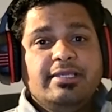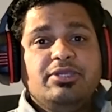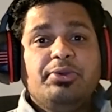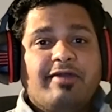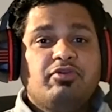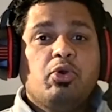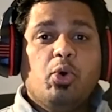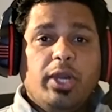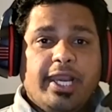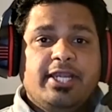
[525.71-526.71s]
you'll have to
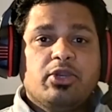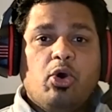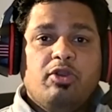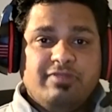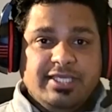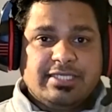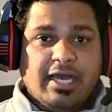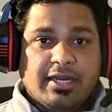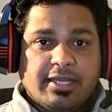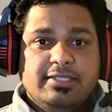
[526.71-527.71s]
collate all of these
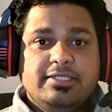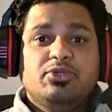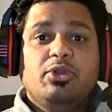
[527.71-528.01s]
articles.